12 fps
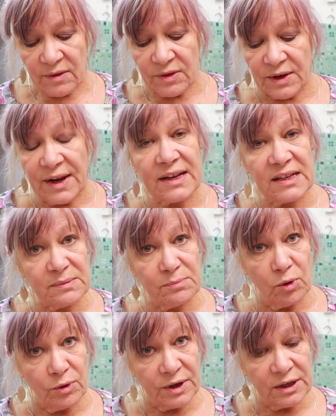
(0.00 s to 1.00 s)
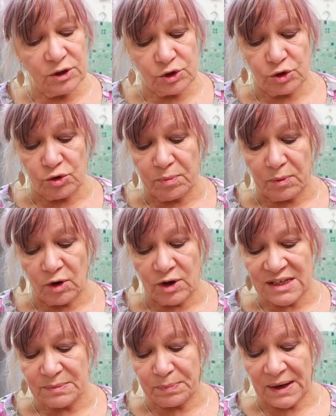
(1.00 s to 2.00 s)
The next morning, 2
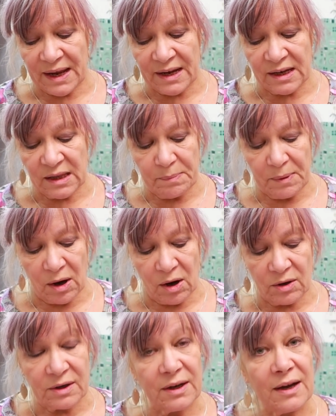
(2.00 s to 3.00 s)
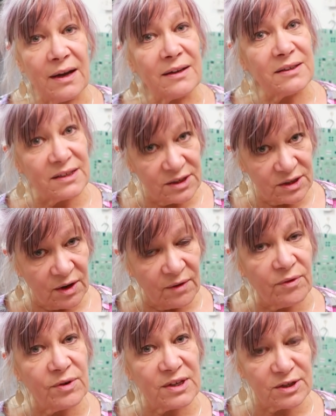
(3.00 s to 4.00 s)
boys playing in the park
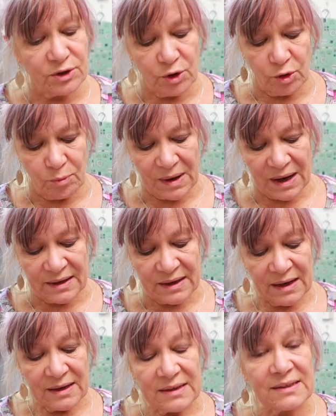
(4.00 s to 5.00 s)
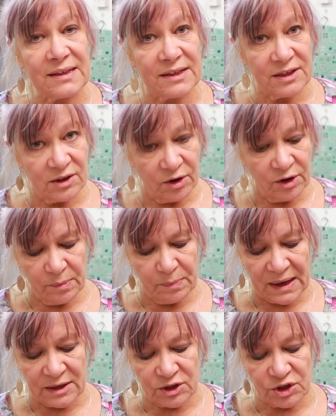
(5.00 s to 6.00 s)
discover a snowman sitting on a
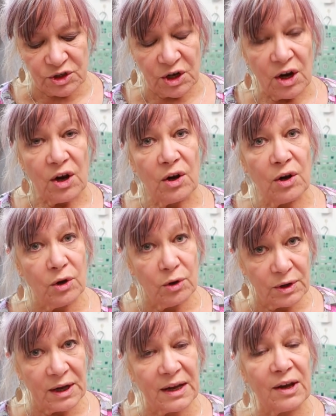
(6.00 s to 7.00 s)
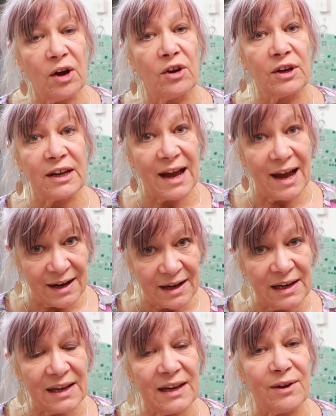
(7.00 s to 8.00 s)
bench, looking
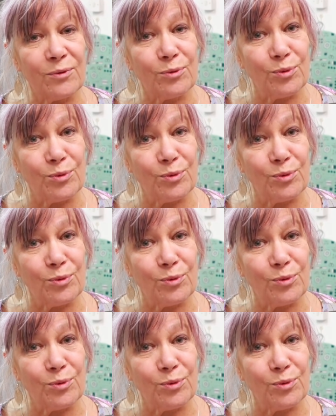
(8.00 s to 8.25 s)
uncannily